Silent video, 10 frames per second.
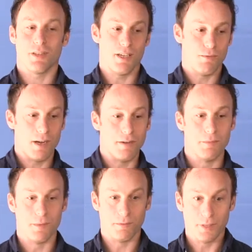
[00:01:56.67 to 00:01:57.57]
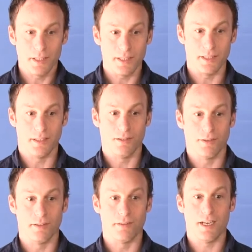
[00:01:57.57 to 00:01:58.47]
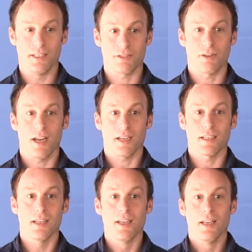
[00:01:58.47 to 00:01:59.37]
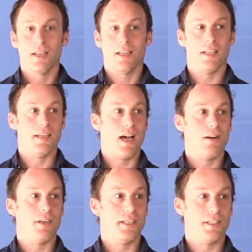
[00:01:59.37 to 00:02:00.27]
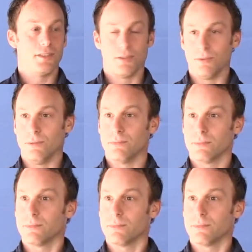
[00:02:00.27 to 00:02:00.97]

Okay, wow, I'm really on the right track. And now I need to